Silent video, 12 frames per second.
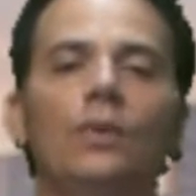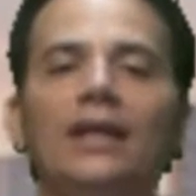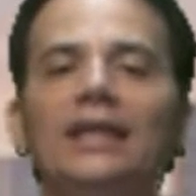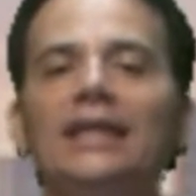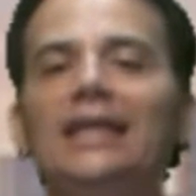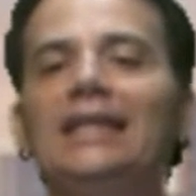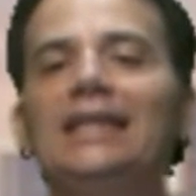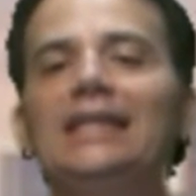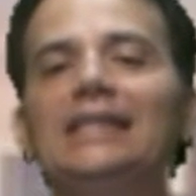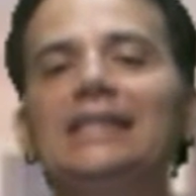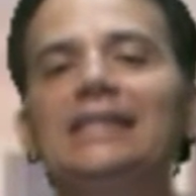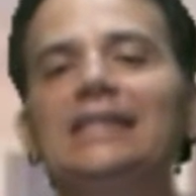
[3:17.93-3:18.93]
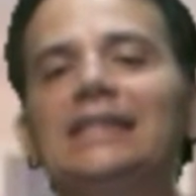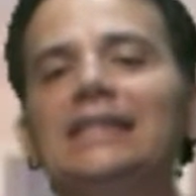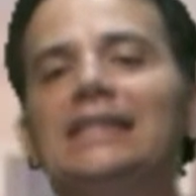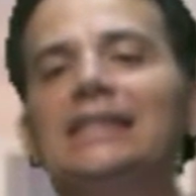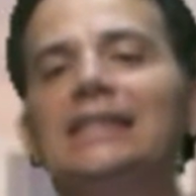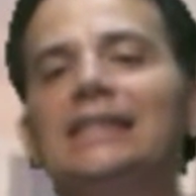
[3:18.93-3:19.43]
When a kid is
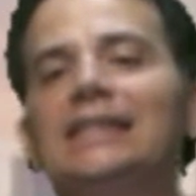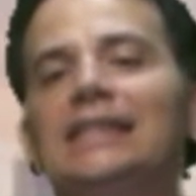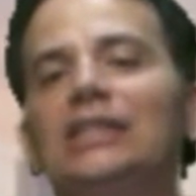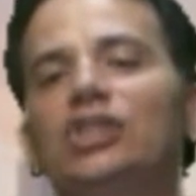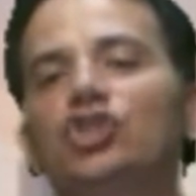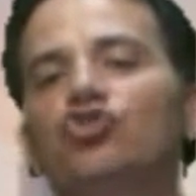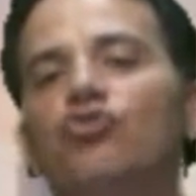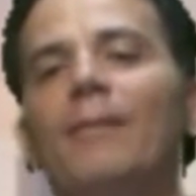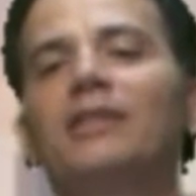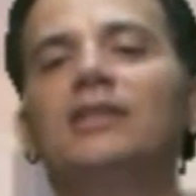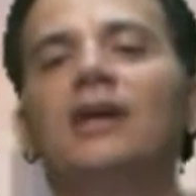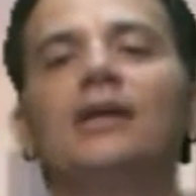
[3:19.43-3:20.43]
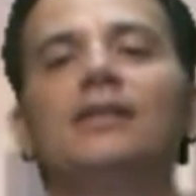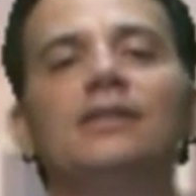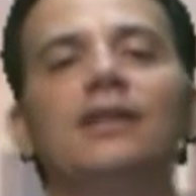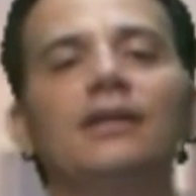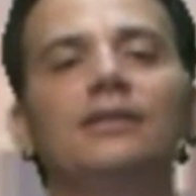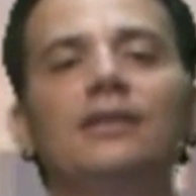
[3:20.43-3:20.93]

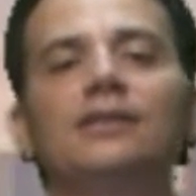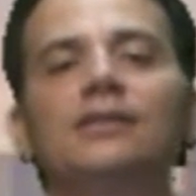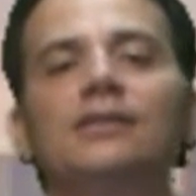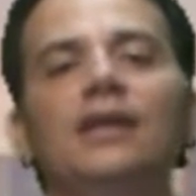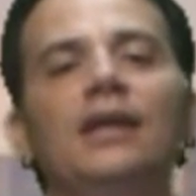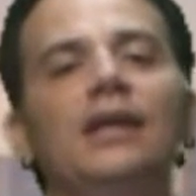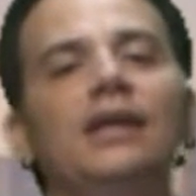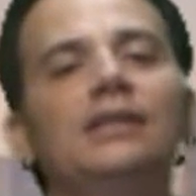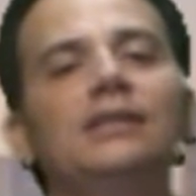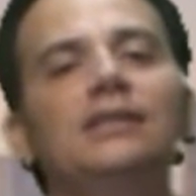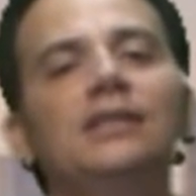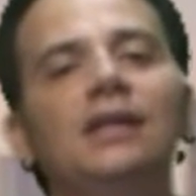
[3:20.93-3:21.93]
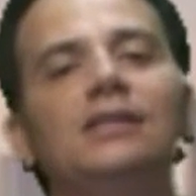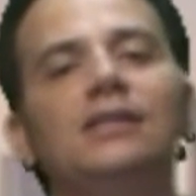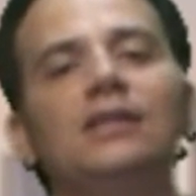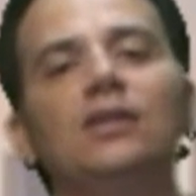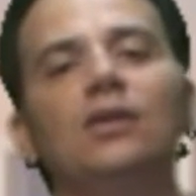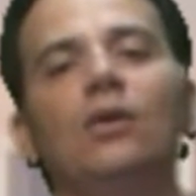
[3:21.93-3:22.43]
traumatized like this, it
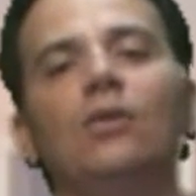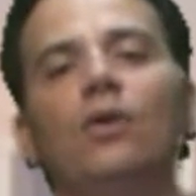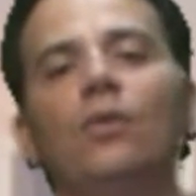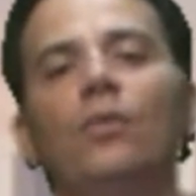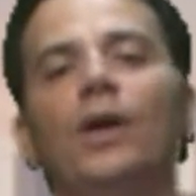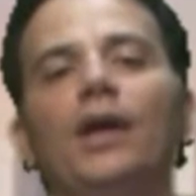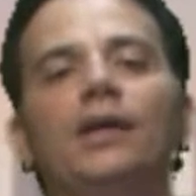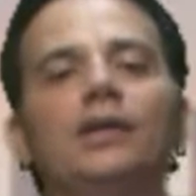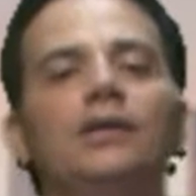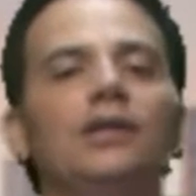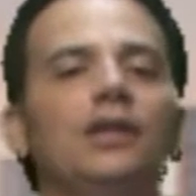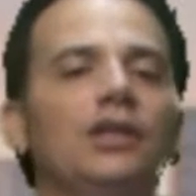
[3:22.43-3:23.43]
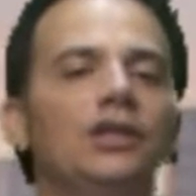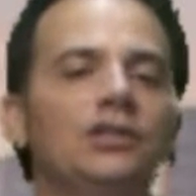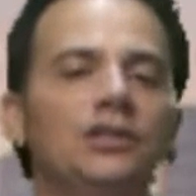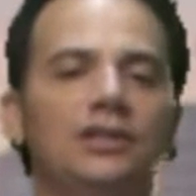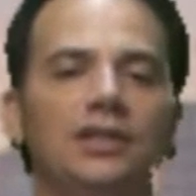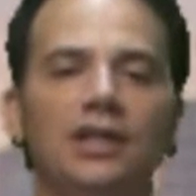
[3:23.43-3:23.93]
doesn't go away.
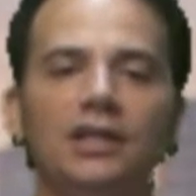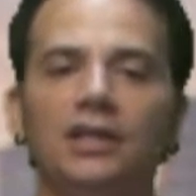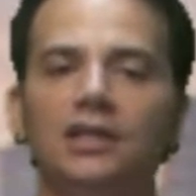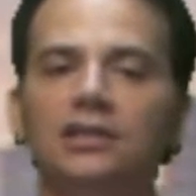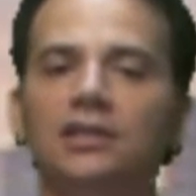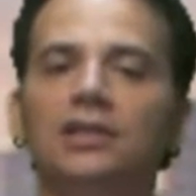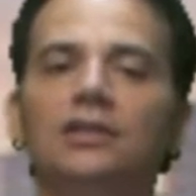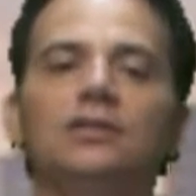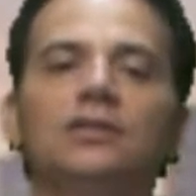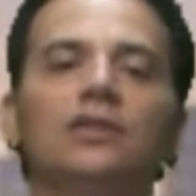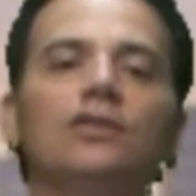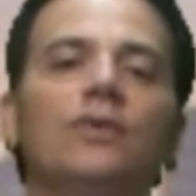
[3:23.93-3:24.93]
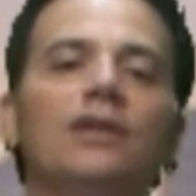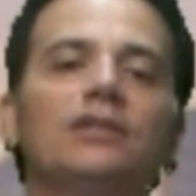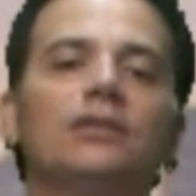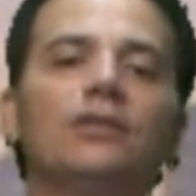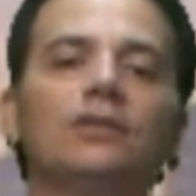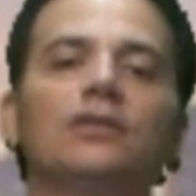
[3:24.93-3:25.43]
She said he continued to
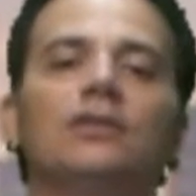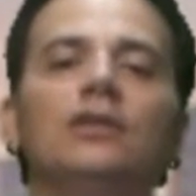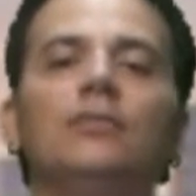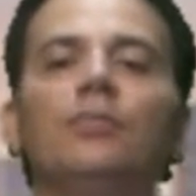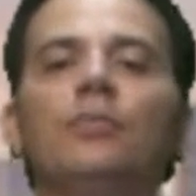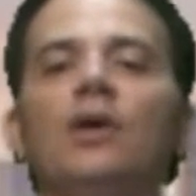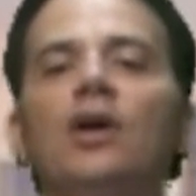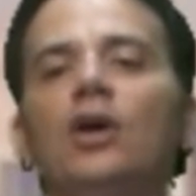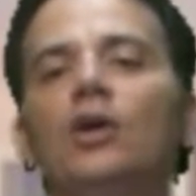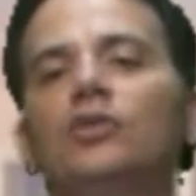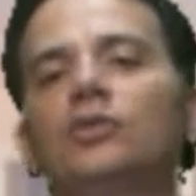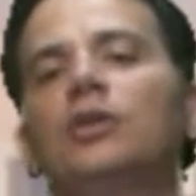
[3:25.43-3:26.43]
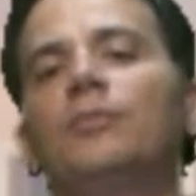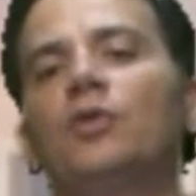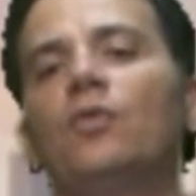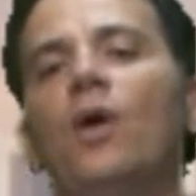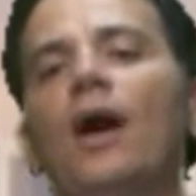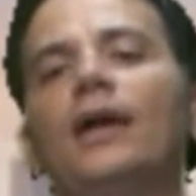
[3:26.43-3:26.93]
threaten her to keep her
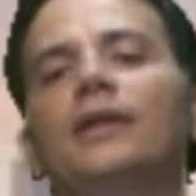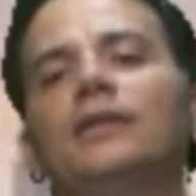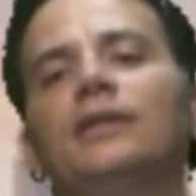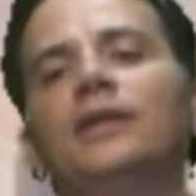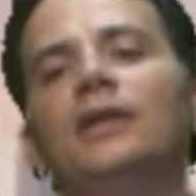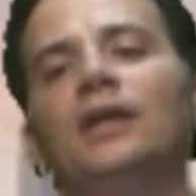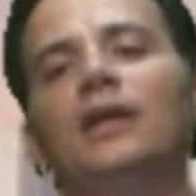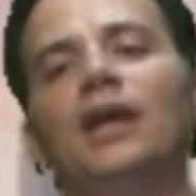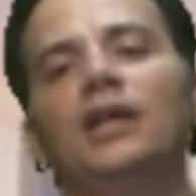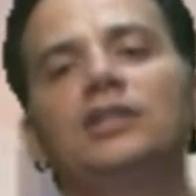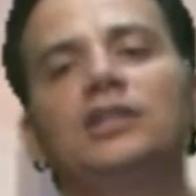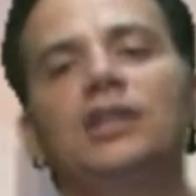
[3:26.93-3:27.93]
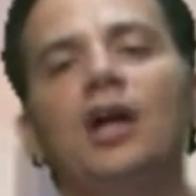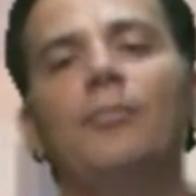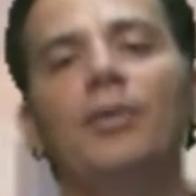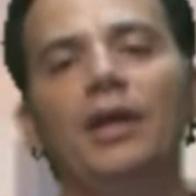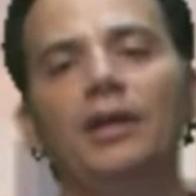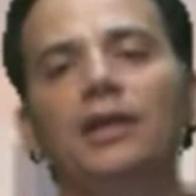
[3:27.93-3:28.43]
quiet, and she
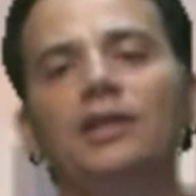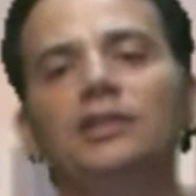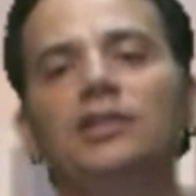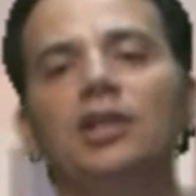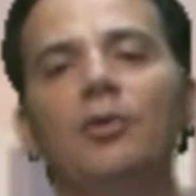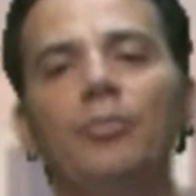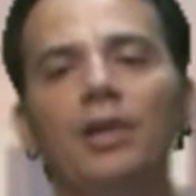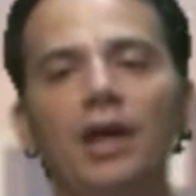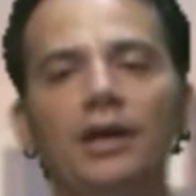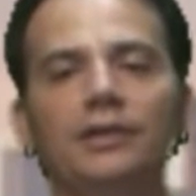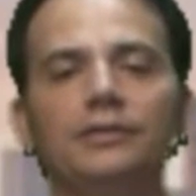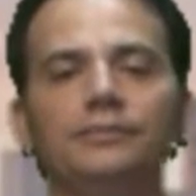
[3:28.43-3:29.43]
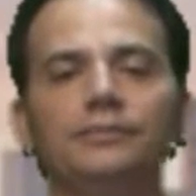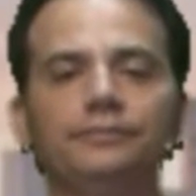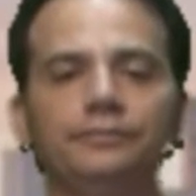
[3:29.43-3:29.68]
complied.